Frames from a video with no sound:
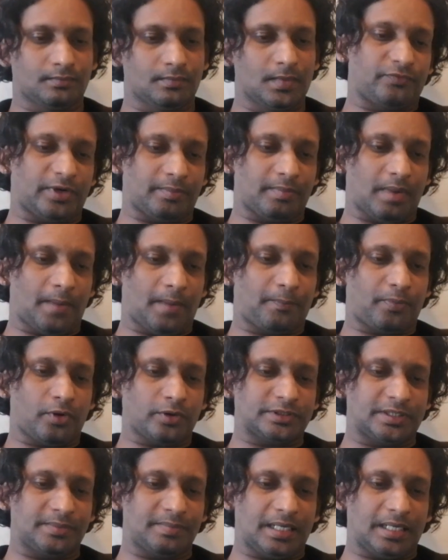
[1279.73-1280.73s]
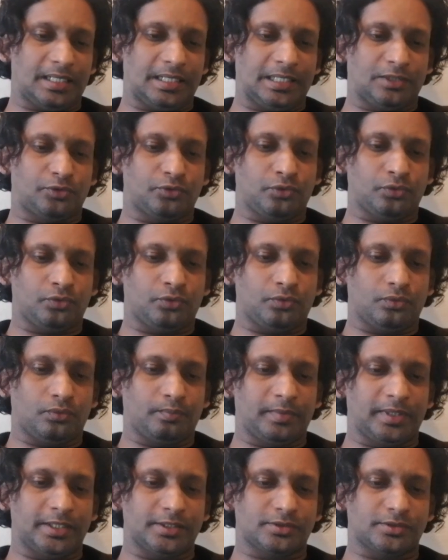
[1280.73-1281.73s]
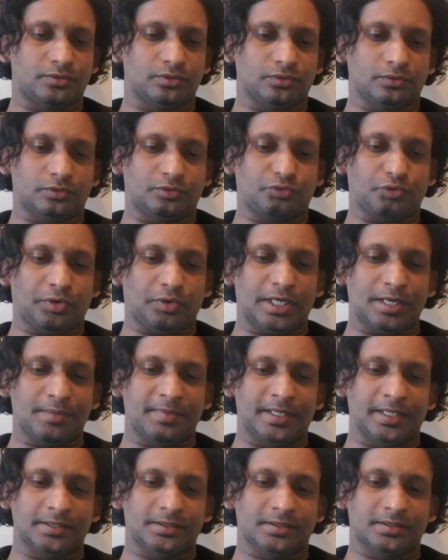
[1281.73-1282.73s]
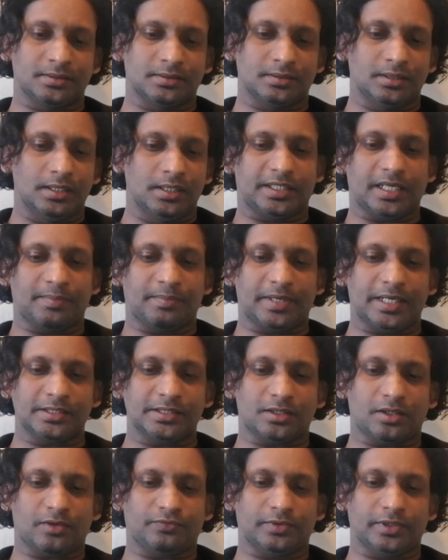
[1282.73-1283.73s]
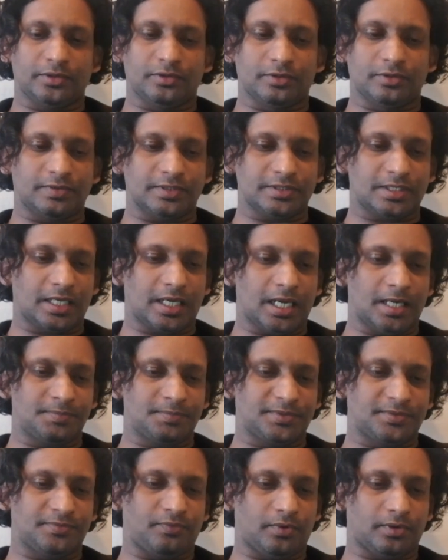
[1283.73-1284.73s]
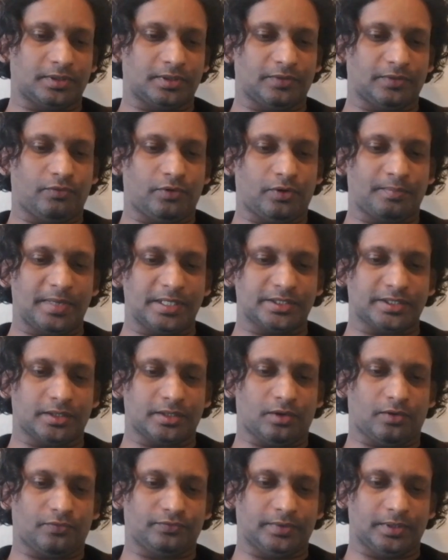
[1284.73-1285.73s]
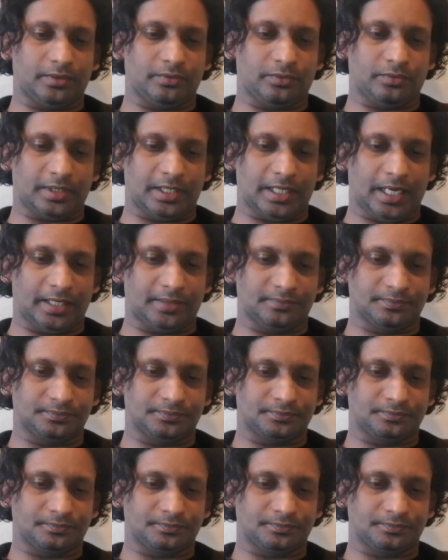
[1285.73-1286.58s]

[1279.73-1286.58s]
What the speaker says: From approximately 2 minutes to 20 minutes, the temperature of the universe helps for the formation of the nuclei.